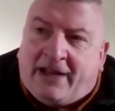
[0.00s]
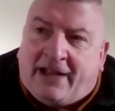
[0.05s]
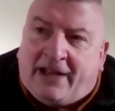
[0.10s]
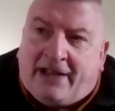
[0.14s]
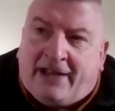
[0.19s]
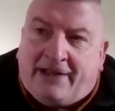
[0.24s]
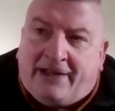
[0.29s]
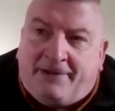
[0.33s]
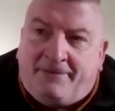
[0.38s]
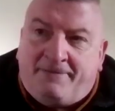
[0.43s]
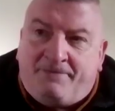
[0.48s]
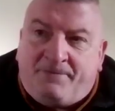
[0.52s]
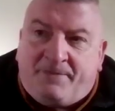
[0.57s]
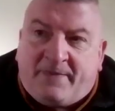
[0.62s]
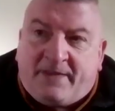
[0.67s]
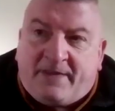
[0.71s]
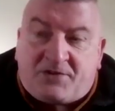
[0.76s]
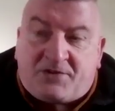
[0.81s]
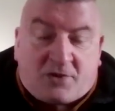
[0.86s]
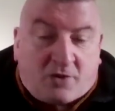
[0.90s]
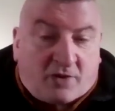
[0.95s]

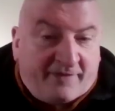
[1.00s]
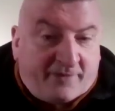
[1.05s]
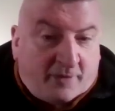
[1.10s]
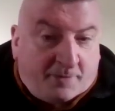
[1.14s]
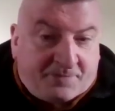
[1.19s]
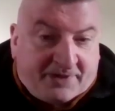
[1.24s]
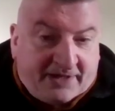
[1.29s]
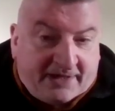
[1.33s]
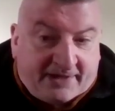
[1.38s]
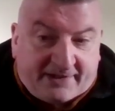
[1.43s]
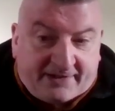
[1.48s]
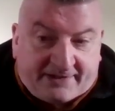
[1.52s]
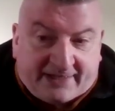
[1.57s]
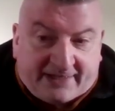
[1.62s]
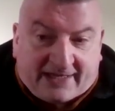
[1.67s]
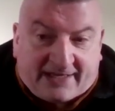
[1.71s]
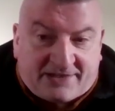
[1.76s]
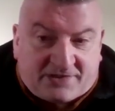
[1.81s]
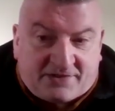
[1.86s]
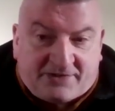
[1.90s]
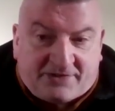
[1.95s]
So I've updated
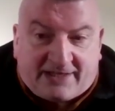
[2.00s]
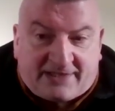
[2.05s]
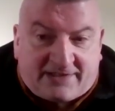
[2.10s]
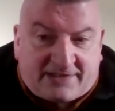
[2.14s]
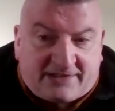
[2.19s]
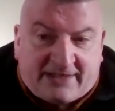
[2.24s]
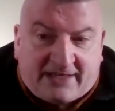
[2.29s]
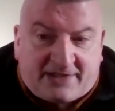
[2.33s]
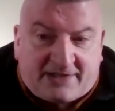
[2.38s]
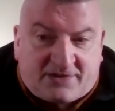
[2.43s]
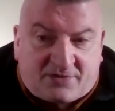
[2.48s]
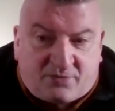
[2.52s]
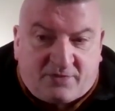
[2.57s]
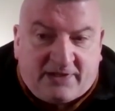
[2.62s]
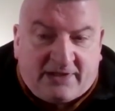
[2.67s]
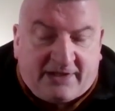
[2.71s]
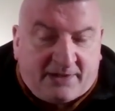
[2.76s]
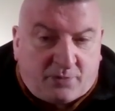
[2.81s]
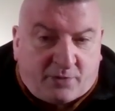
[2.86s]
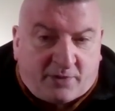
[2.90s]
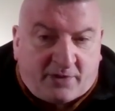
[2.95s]
that. So that's
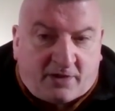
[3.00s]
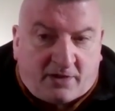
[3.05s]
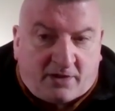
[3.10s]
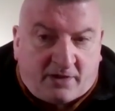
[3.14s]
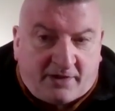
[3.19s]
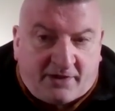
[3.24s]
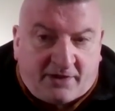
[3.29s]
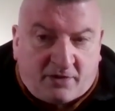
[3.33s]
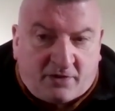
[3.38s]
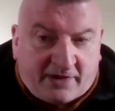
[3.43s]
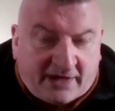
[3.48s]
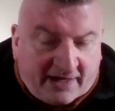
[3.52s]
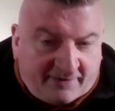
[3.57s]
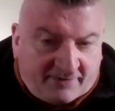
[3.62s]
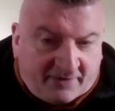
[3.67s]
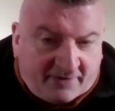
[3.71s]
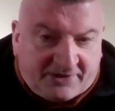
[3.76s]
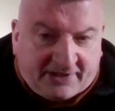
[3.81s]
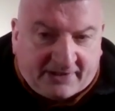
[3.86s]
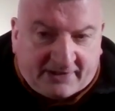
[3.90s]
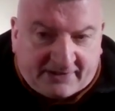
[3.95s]
really where
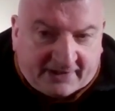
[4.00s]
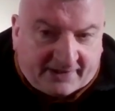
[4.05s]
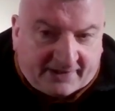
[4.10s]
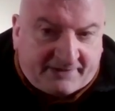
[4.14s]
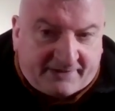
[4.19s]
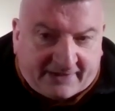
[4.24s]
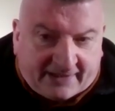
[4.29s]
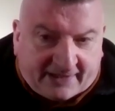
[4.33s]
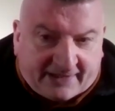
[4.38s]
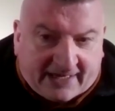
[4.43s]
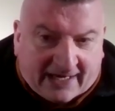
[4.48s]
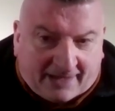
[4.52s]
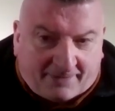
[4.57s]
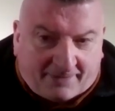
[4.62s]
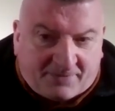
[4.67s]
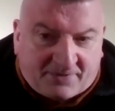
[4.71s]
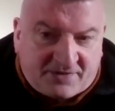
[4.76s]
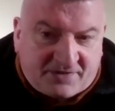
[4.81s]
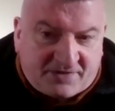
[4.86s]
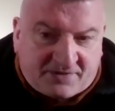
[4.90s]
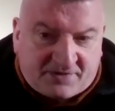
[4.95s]
everything that
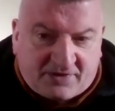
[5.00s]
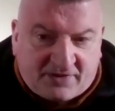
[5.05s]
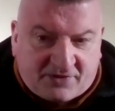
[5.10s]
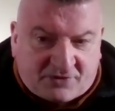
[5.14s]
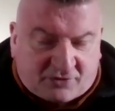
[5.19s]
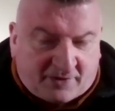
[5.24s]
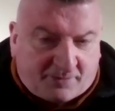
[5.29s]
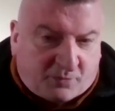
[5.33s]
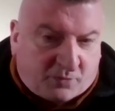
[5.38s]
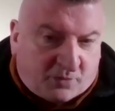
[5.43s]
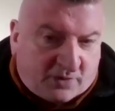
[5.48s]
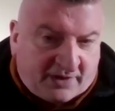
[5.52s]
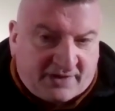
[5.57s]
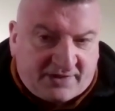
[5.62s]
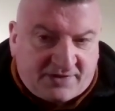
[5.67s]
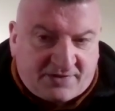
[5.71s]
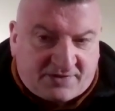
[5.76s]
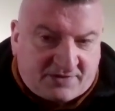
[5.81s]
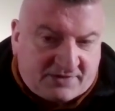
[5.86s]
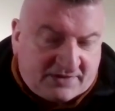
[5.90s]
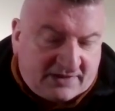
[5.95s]
happens script
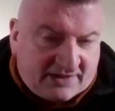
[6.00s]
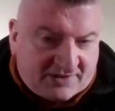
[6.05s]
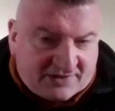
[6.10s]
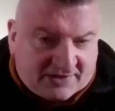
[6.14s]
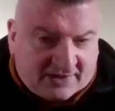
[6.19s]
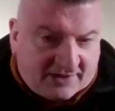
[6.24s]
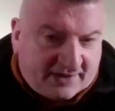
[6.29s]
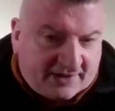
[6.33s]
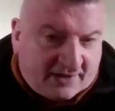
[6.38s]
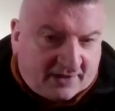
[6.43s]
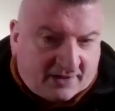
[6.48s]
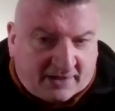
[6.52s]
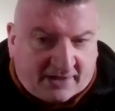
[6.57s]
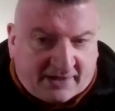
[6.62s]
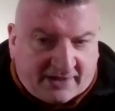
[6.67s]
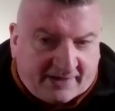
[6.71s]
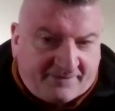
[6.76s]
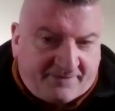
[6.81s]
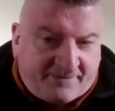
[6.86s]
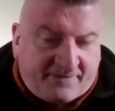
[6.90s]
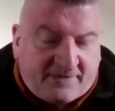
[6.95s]
wise is in there,
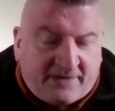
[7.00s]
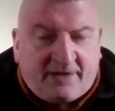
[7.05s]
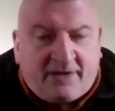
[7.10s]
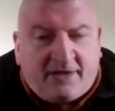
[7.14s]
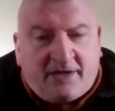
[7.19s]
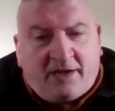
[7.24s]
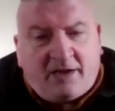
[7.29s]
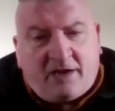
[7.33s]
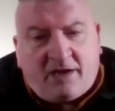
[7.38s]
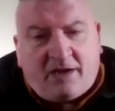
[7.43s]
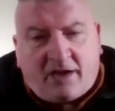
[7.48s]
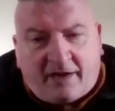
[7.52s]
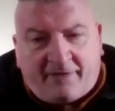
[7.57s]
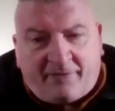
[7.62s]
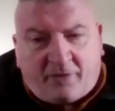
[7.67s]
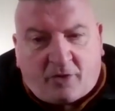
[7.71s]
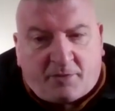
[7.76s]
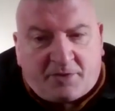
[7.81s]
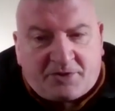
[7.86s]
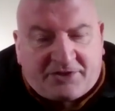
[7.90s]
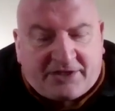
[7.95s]
and I've
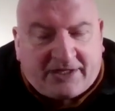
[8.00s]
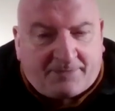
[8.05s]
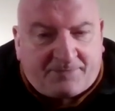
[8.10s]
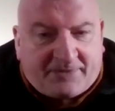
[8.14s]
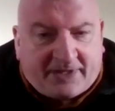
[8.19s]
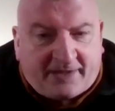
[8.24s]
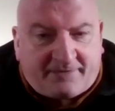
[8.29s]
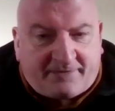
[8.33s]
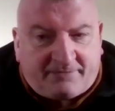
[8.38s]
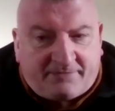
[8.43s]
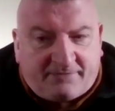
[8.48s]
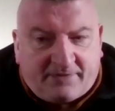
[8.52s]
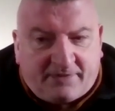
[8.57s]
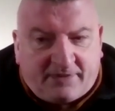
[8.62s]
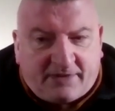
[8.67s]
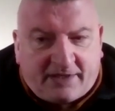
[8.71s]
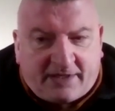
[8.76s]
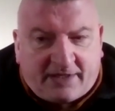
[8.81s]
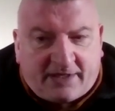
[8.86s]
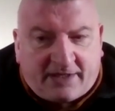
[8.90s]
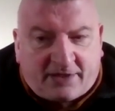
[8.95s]
always kept that
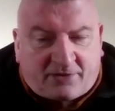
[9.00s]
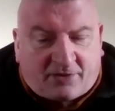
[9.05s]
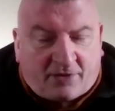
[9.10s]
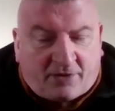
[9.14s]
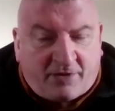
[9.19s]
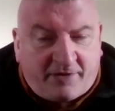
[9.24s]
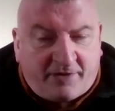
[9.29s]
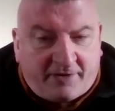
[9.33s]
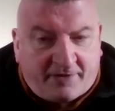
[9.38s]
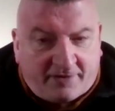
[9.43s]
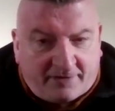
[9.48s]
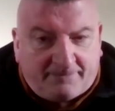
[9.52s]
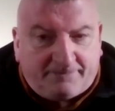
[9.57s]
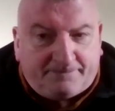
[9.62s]
current.